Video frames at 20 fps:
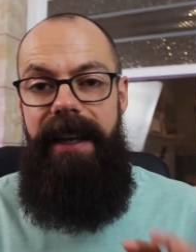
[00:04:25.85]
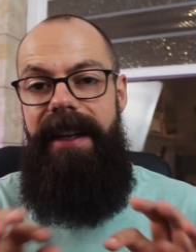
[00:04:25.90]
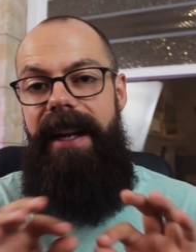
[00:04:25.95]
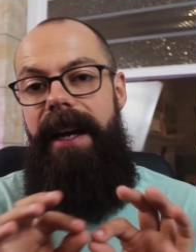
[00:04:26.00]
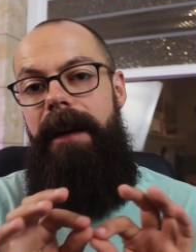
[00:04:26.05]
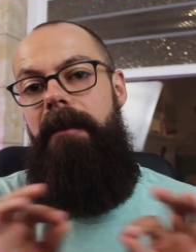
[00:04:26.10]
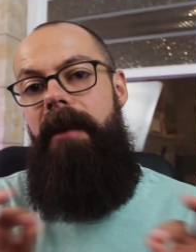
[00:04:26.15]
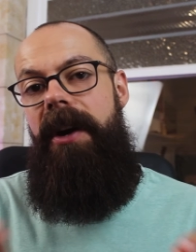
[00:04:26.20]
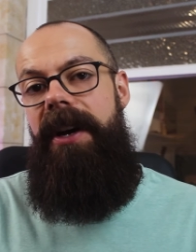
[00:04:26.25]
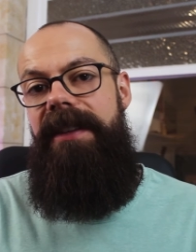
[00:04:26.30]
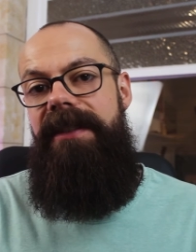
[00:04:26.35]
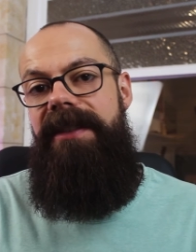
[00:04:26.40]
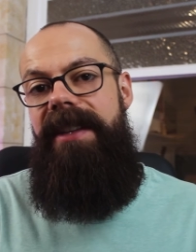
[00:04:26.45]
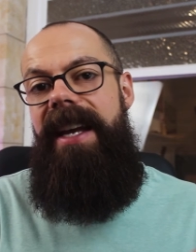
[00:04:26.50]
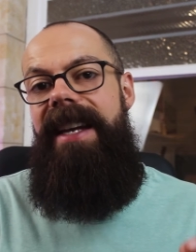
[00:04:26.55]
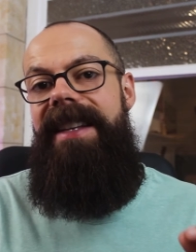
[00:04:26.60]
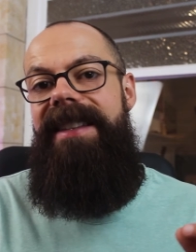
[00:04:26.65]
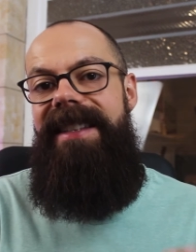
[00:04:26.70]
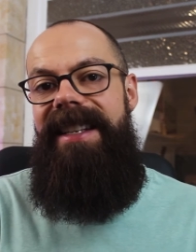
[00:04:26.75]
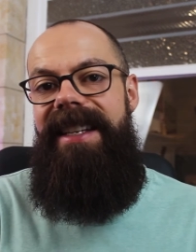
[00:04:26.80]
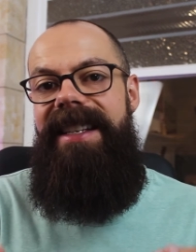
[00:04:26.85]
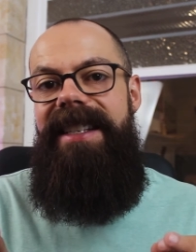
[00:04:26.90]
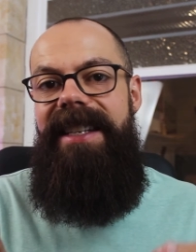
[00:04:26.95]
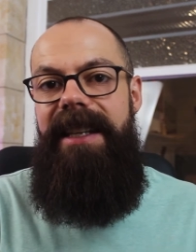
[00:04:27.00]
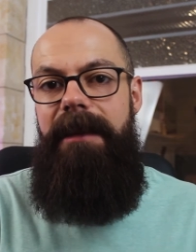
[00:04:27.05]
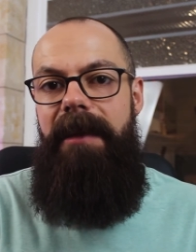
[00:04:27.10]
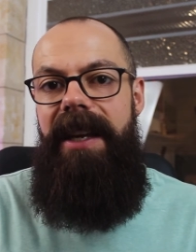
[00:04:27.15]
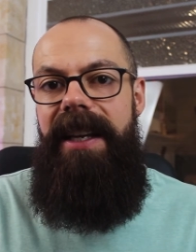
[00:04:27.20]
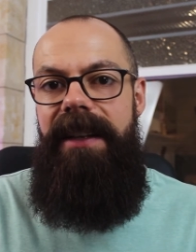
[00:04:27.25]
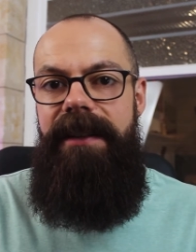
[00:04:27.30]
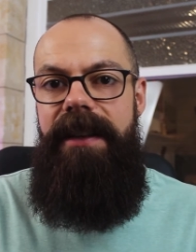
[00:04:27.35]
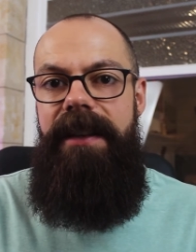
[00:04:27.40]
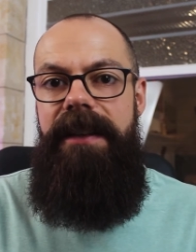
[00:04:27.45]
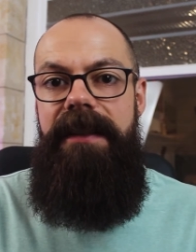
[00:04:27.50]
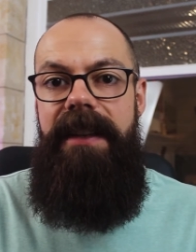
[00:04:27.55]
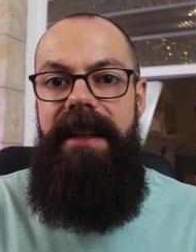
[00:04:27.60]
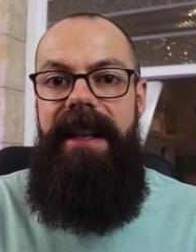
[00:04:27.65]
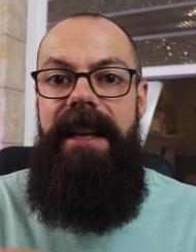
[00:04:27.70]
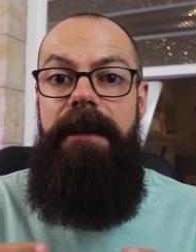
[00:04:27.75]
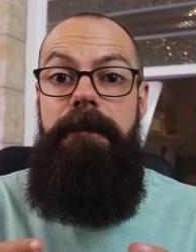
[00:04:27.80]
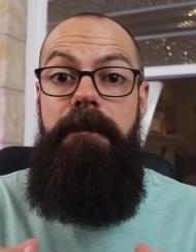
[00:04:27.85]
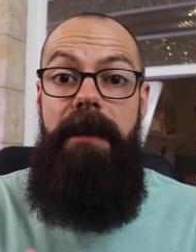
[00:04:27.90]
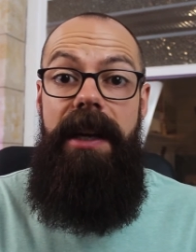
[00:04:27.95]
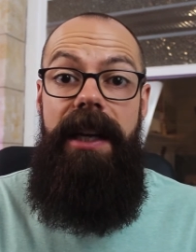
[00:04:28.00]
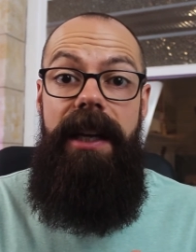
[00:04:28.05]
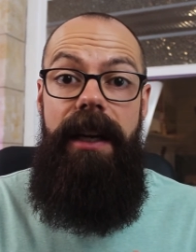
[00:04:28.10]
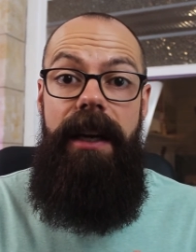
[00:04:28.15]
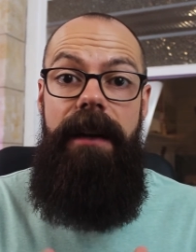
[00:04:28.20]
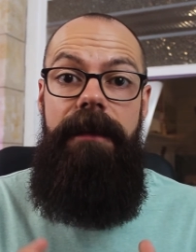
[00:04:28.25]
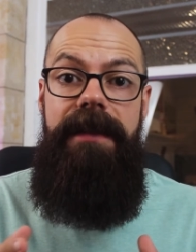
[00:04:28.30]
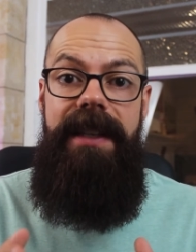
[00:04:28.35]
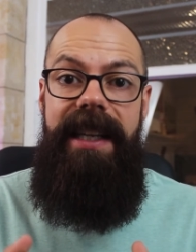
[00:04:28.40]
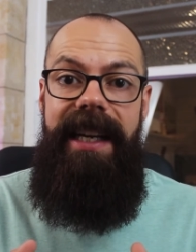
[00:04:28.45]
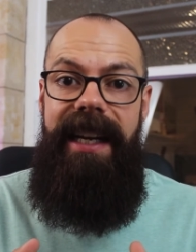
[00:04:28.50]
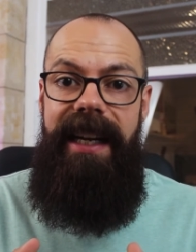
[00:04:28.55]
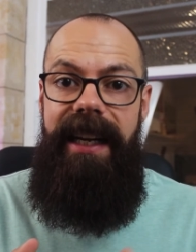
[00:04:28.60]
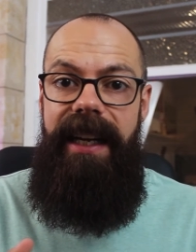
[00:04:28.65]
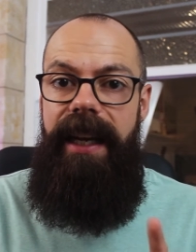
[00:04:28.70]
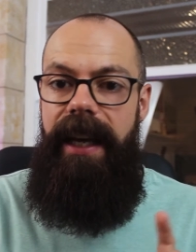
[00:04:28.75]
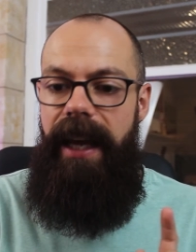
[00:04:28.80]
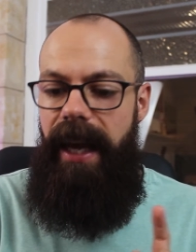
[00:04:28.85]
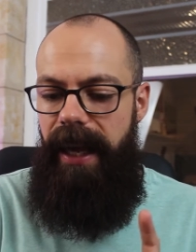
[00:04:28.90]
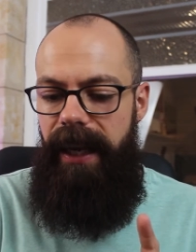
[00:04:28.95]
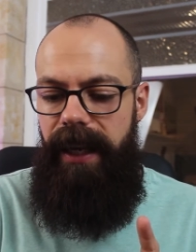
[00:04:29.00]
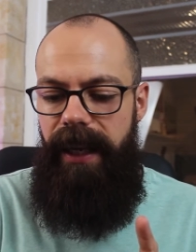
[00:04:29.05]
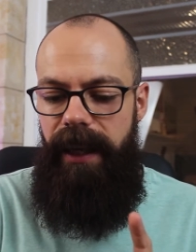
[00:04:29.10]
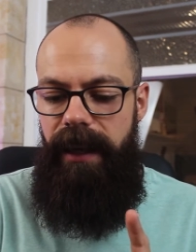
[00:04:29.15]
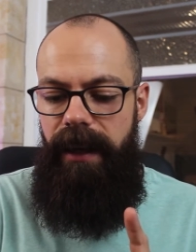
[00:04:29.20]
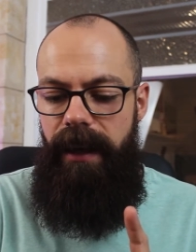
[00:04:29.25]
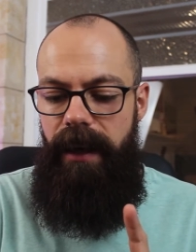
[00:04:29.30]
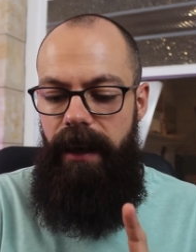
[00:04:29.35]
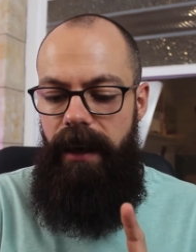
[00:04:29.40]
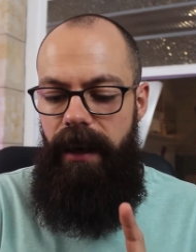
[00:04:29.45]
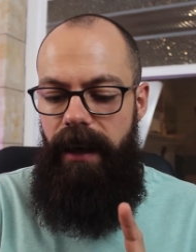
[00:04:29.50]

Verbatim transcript: Now, mine set is 60 meters, and that's big enough to clear any